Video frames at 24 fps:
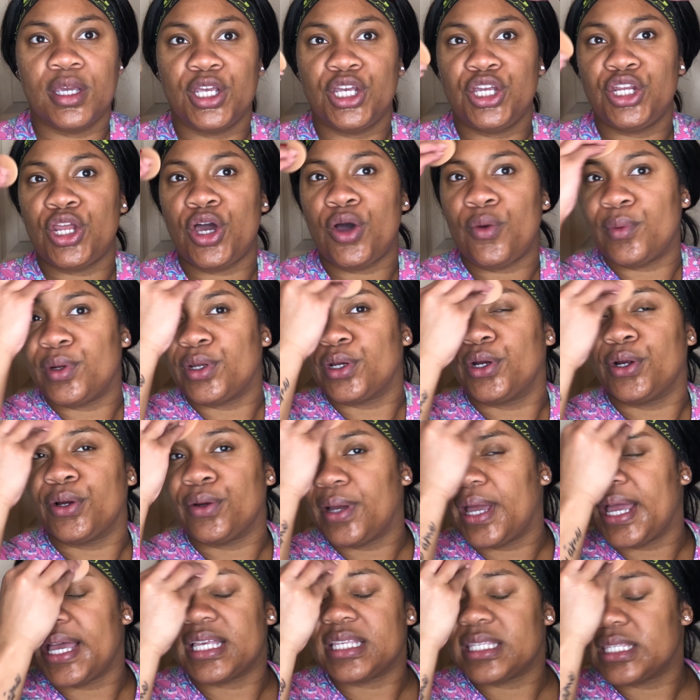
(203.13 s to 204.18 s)
you know, when a girl
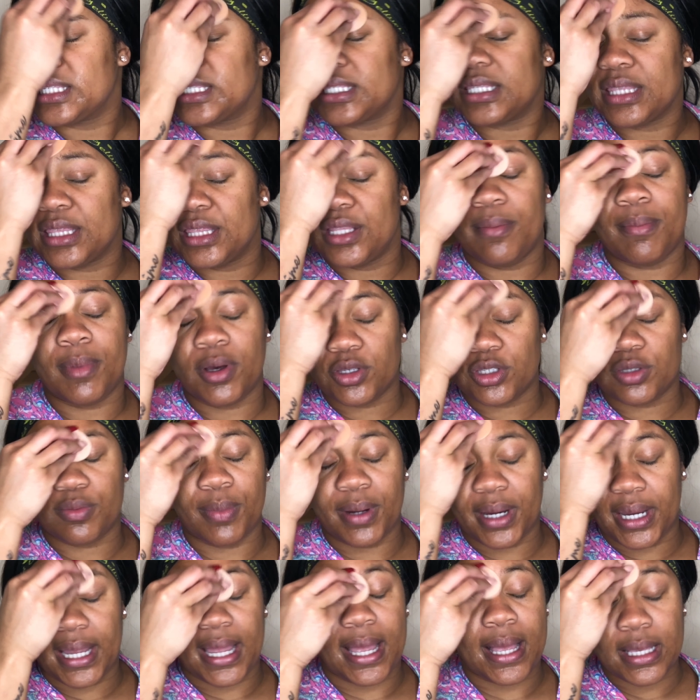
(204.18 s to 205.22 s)
has the most
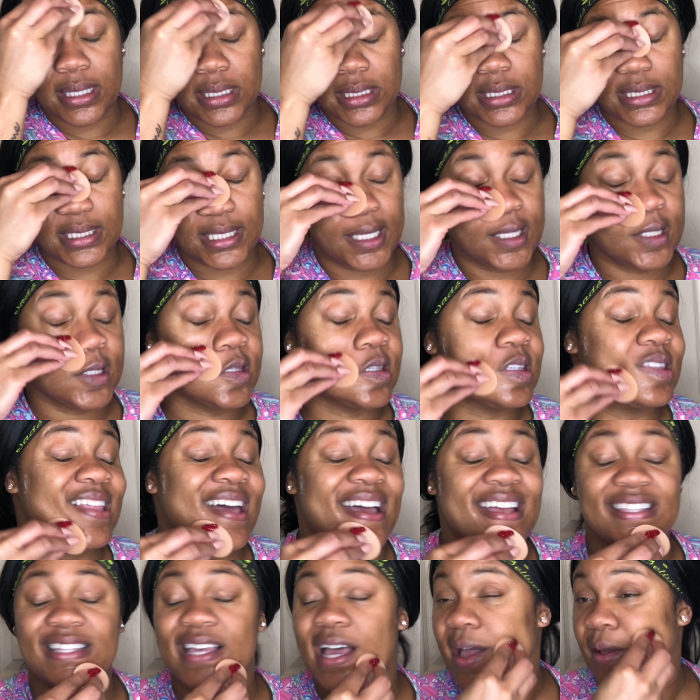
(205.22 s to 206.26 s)
breakouts, it's
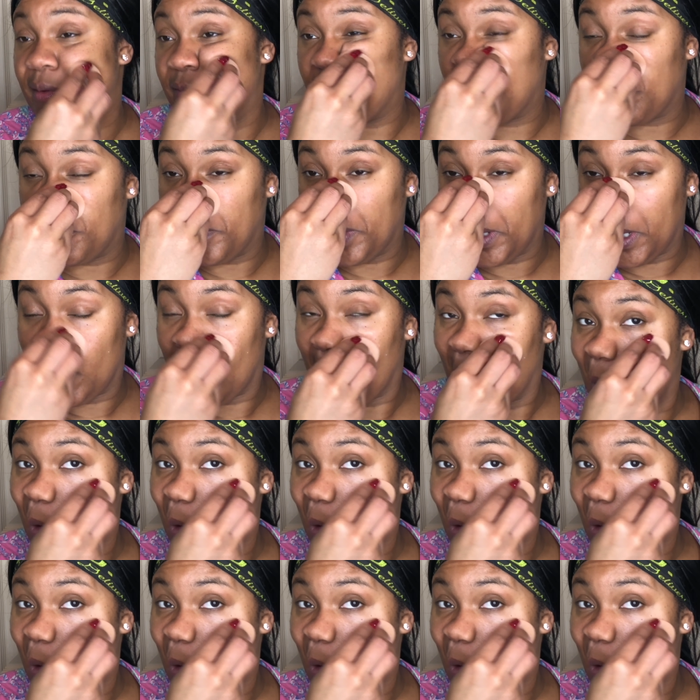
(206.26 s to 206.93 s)
that time for me.